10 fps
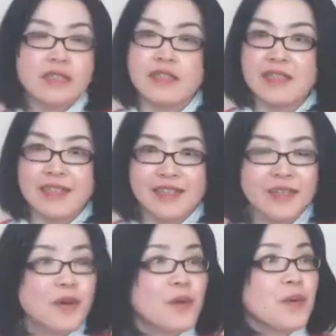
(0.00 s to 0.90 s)
is
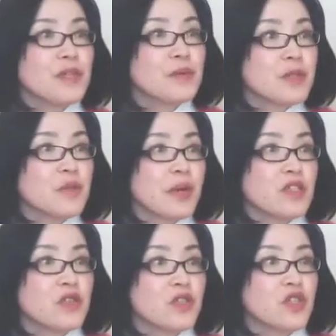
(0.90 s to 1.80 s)
one of the
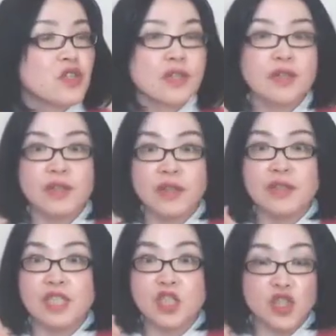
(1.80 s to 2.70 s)
questions,
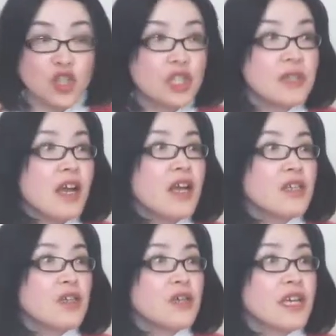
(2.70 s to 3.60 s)
the sheet.
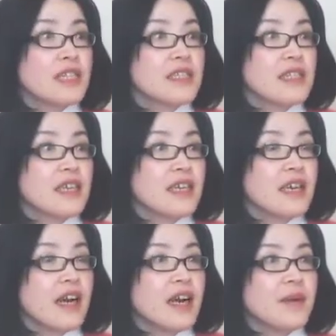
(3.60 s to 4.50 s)
You can
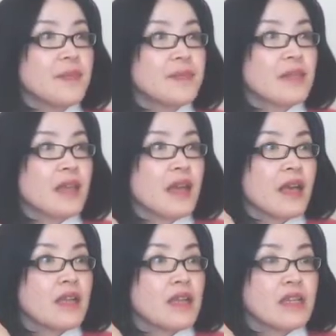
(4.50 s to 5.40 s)
see,
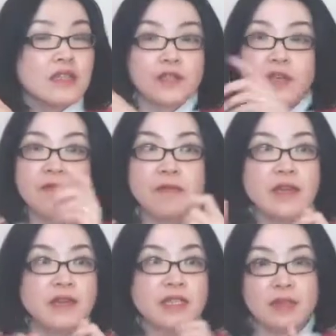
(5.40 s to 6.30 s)
you can
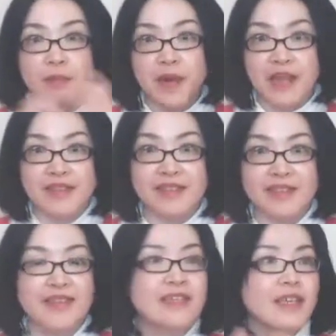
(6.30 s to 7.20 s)
fill in the blanks.
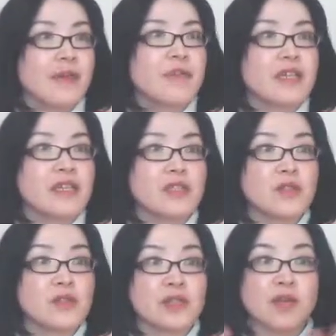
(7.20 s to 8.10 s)
Listen
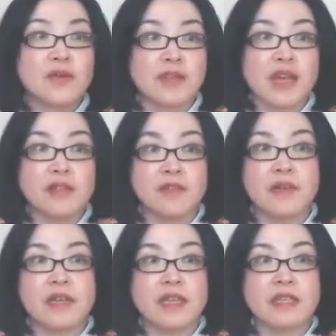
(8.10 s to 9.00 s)
to the audio and
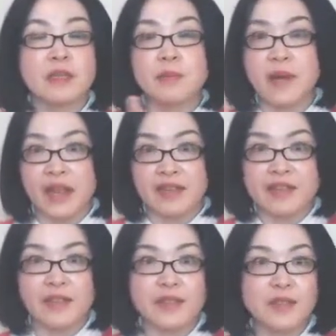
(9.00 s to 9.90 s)
fill in the
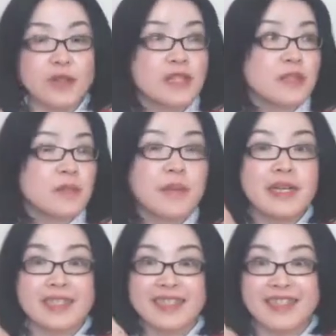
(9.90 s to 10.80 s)
blanks. So it's
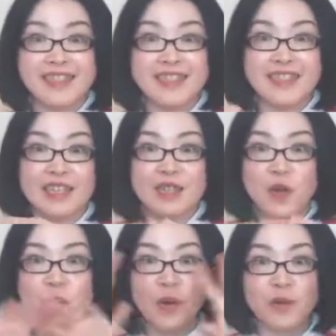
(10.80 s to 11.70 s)
much easier than
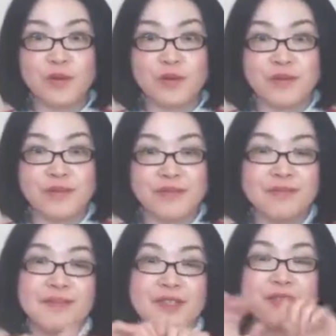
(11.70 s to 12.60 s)
whole
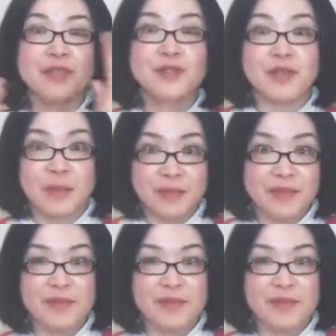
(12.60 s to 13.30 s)
script.